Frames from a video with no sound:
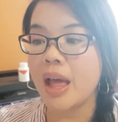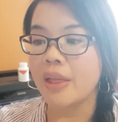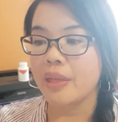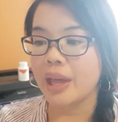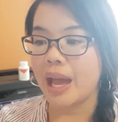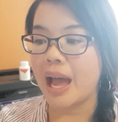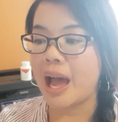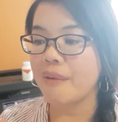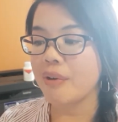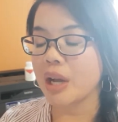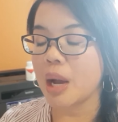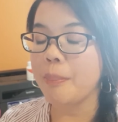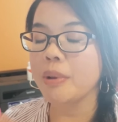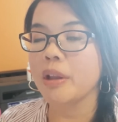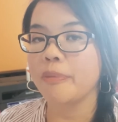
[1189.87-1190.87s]
they have a
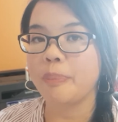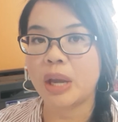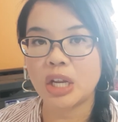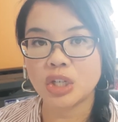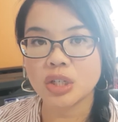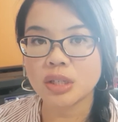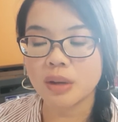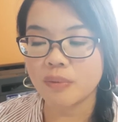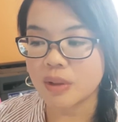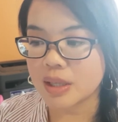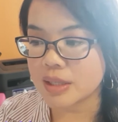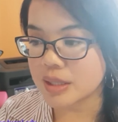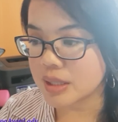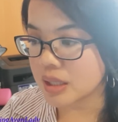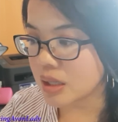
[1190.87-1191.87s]
couple of pages of
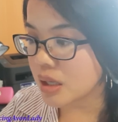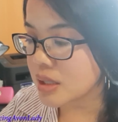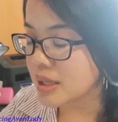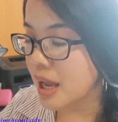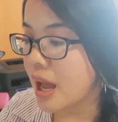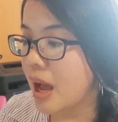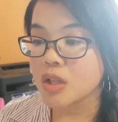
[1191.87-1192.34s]
these deals.